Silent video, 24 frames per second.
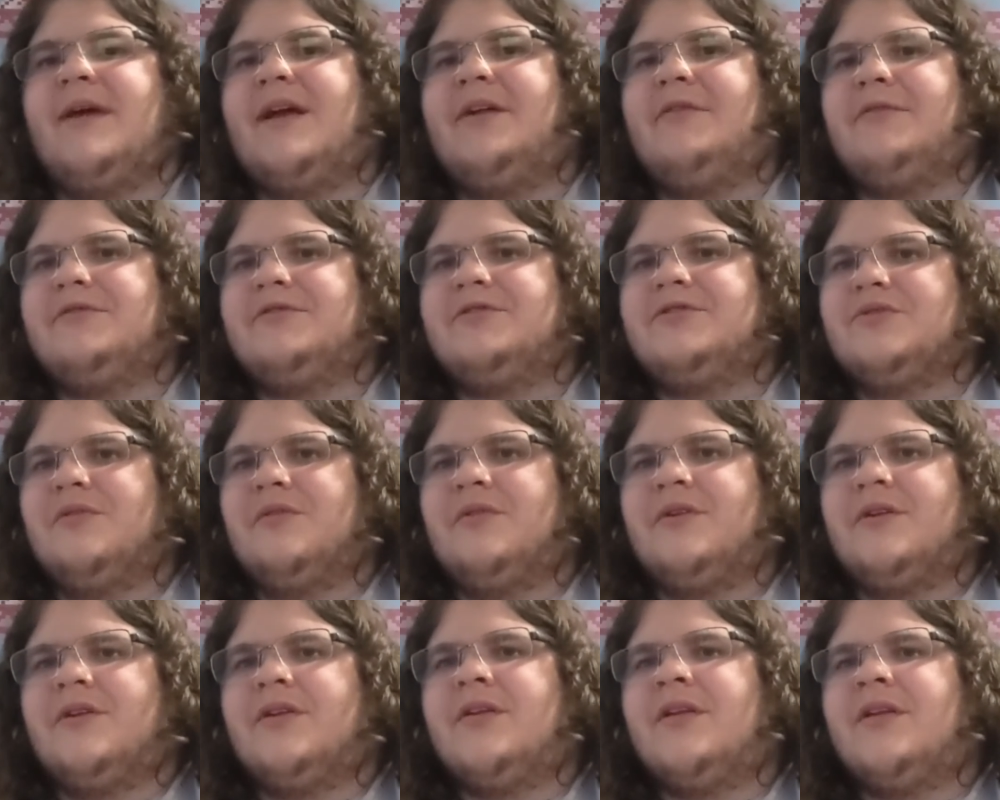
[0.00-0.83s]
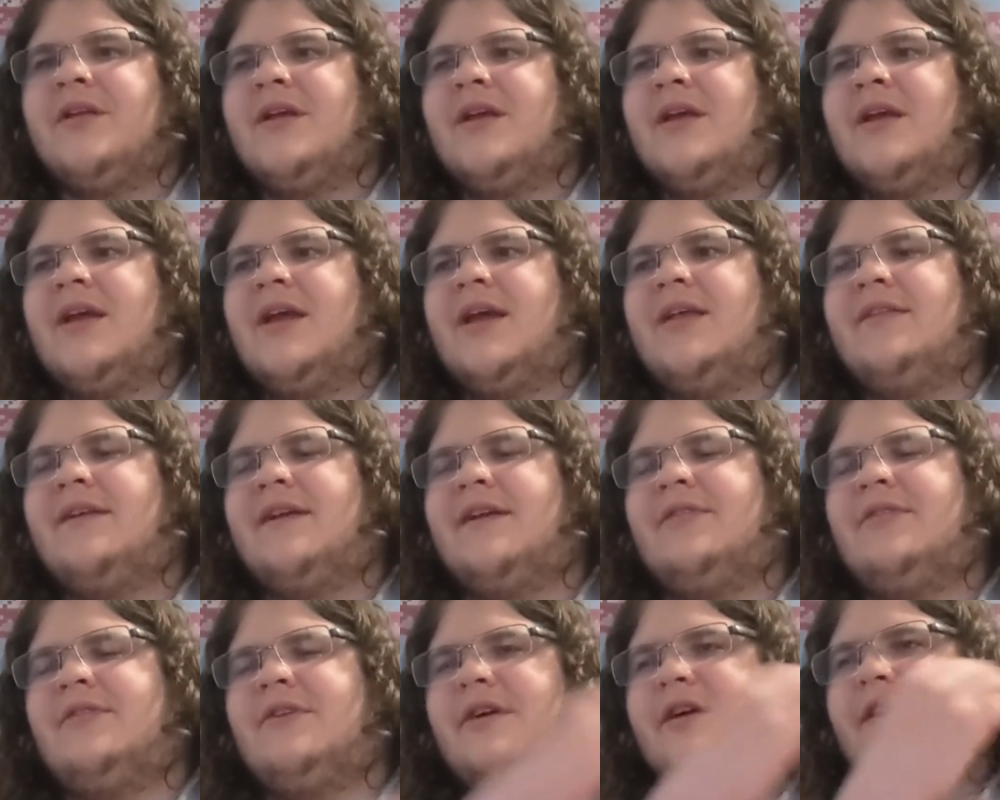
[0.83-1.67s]
Michael Jordan. And,
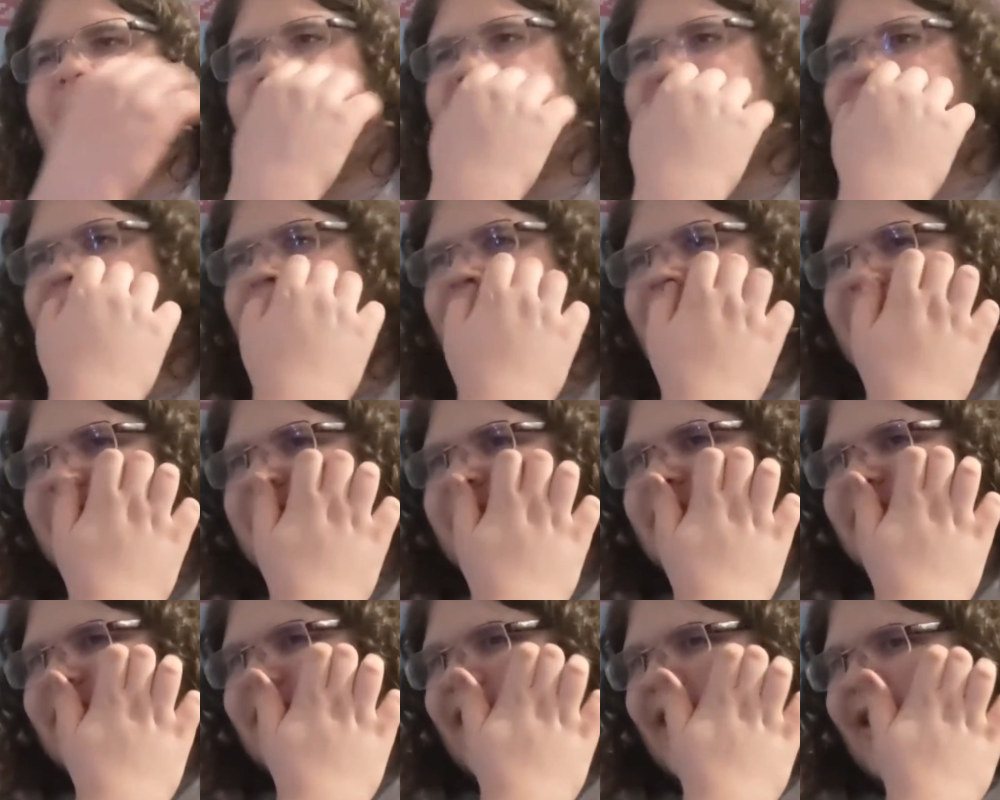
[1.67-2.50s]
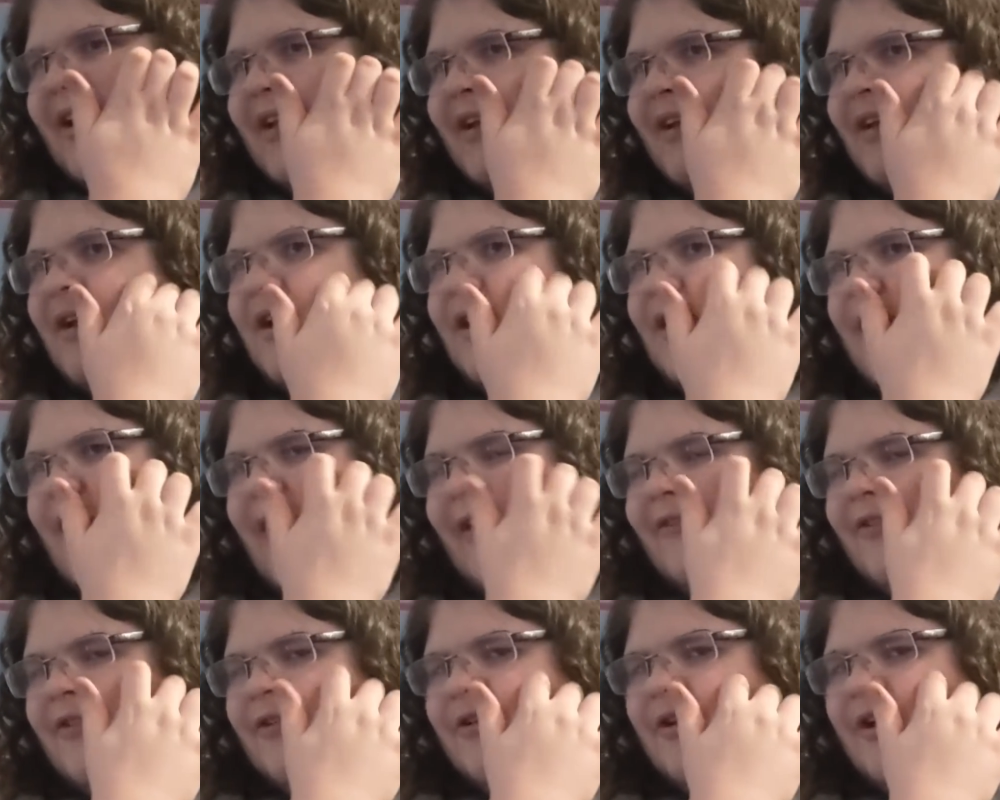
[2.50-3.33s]
like, look, as I mentioned, like,
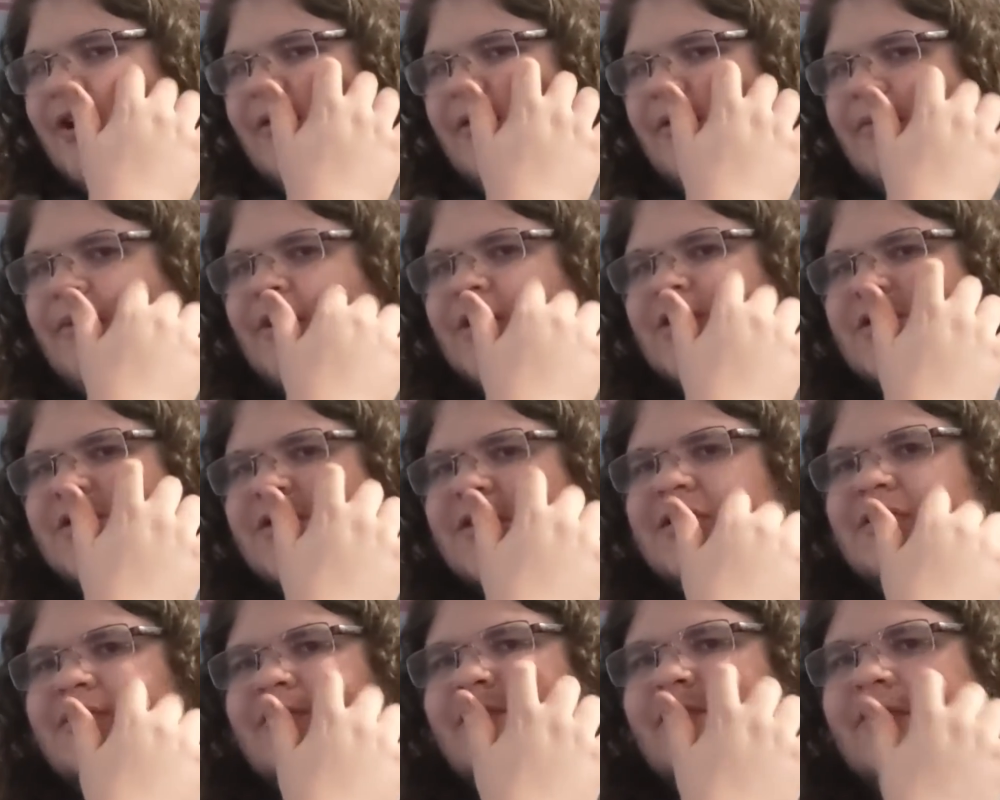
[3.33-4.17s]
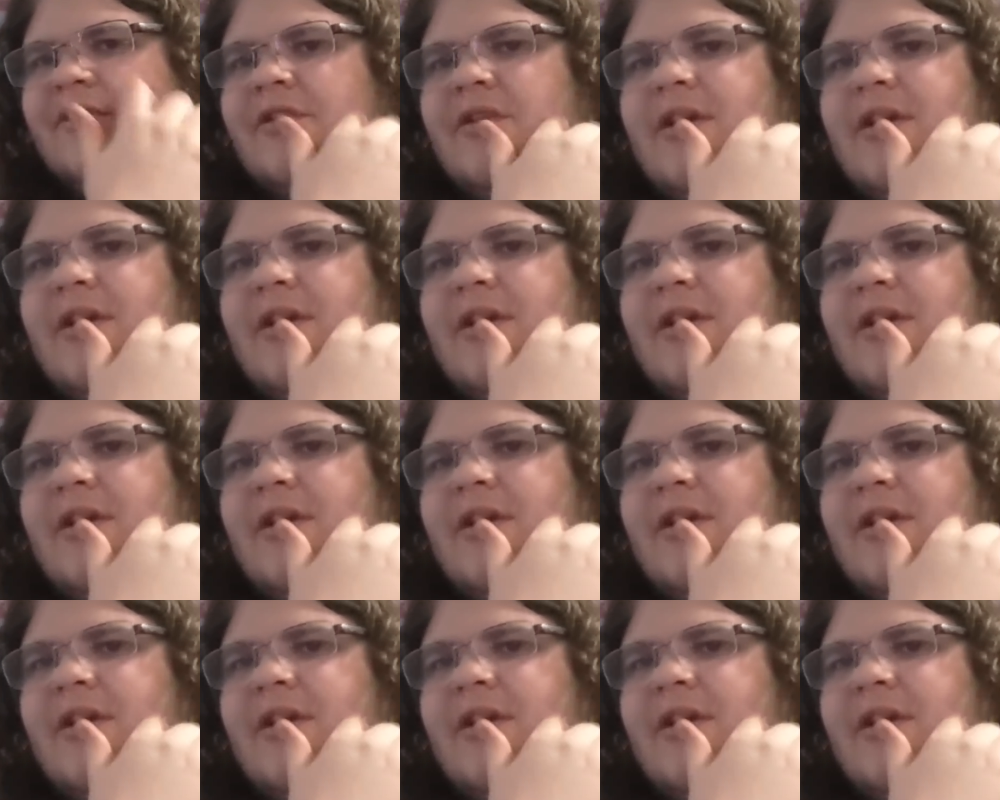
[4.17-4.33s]
I haven't heard anyone mention this interview.